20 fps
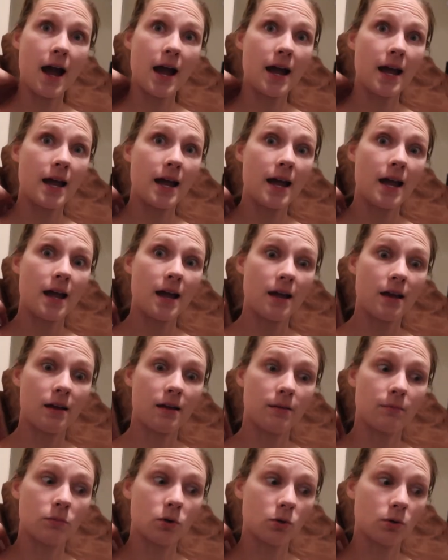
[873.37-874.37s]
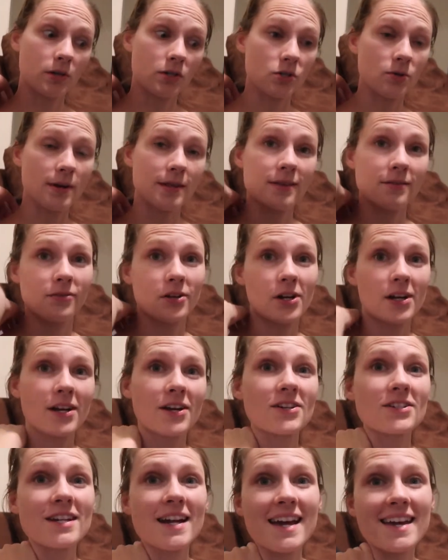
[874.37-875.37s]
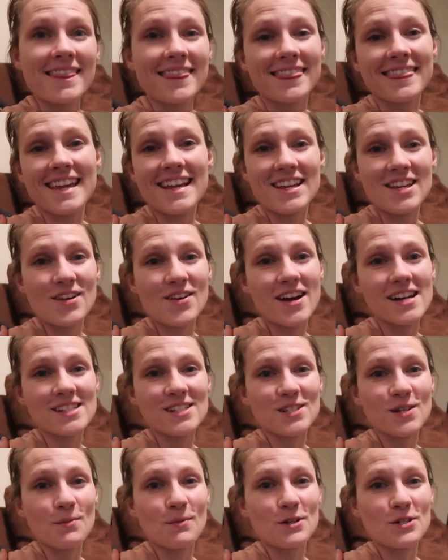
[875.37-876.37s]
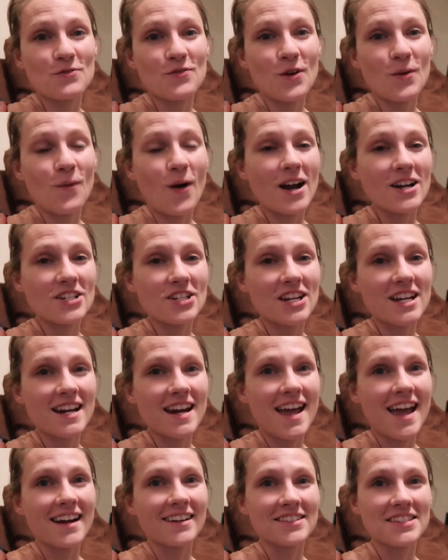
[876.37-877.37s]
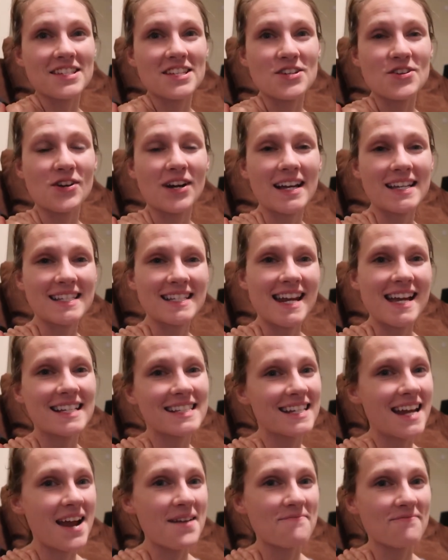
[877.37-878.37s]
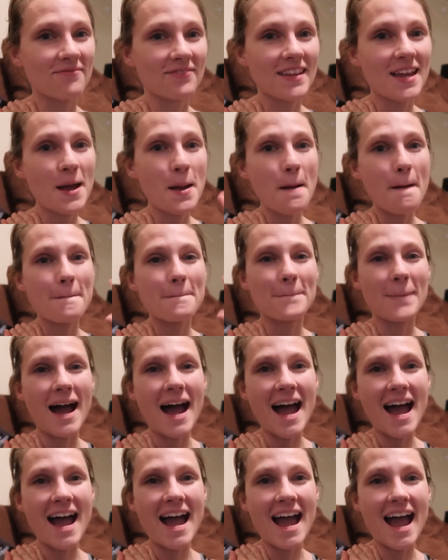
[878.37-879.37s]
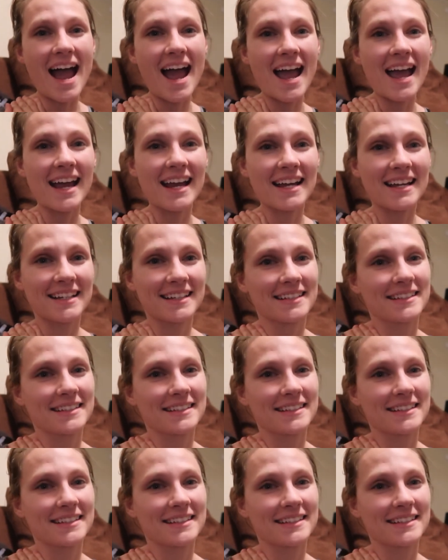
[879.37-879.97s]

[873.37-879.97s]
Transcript: I am going to end the vlog here tonight. Thank you guys so much for watching, and I'll see you guys next time. Bye.